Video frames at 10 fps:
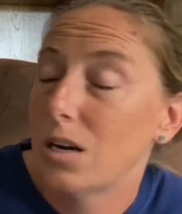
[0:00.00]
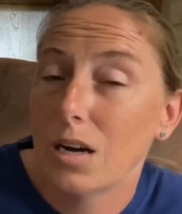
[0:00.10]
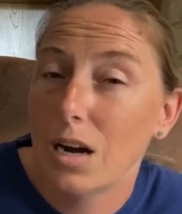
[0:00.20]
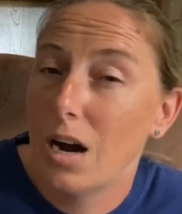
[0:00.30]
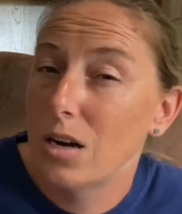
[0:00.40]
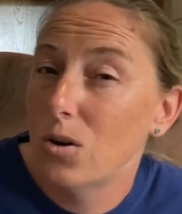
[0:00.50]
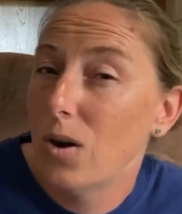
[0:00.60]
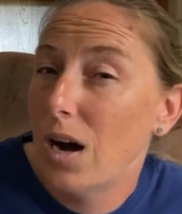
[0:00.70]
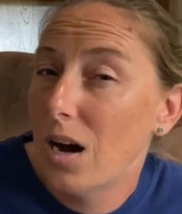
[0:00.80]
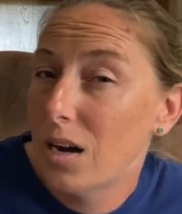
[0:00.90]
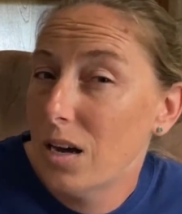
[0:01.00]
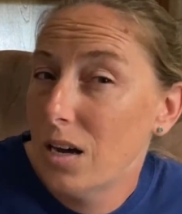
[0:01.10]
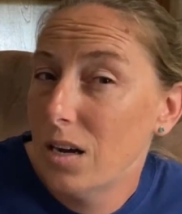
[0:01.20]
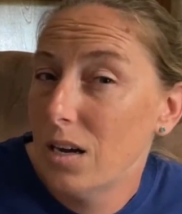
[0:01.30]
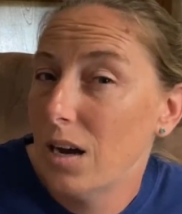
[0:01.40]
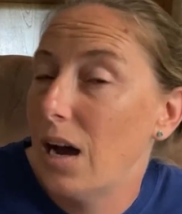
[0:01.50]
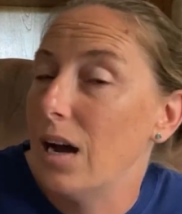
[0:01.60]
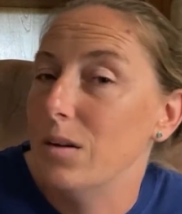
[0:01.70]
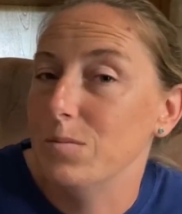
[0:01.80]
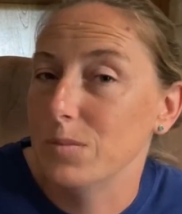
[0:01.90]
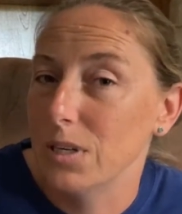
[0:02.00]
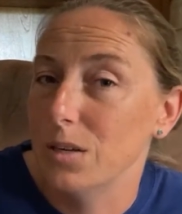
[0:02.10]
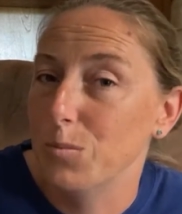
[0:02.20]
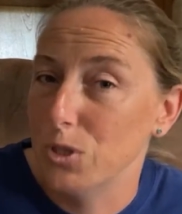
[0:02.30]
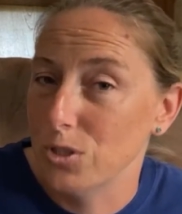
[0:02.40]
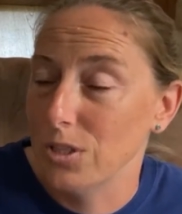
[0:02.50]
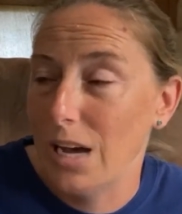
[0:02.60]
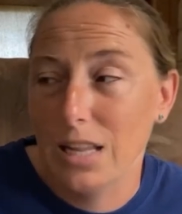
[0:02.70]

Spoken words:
Kadohata. I'm gonna butcher that